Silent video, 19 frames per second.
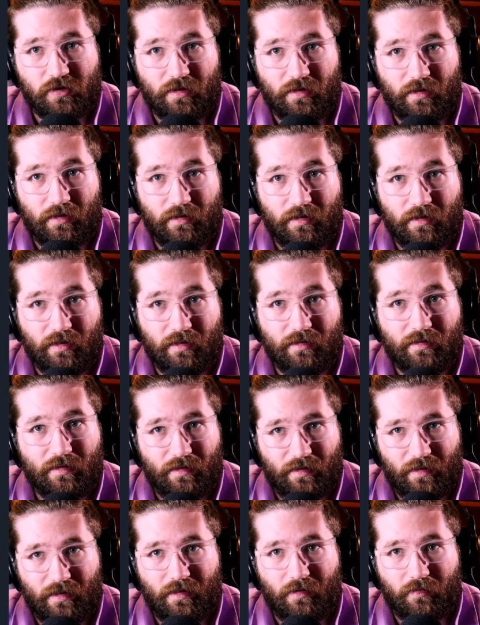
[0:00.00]
ding ding,
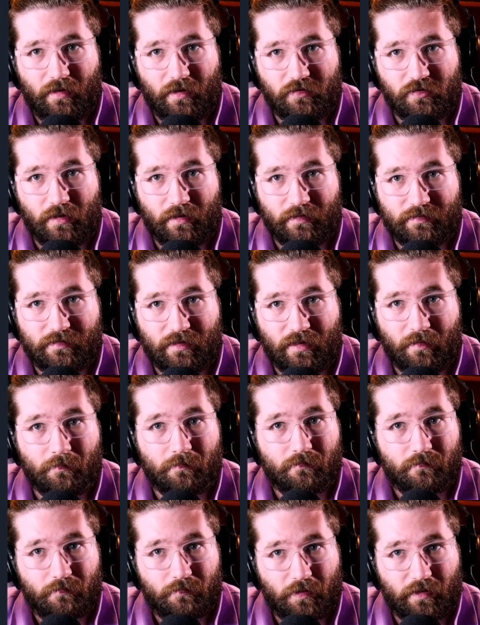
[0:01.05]
and I'll catch you next time.
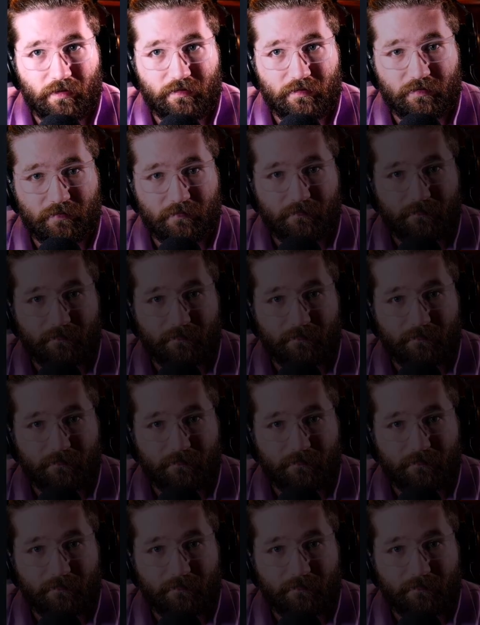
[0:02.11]
Peace.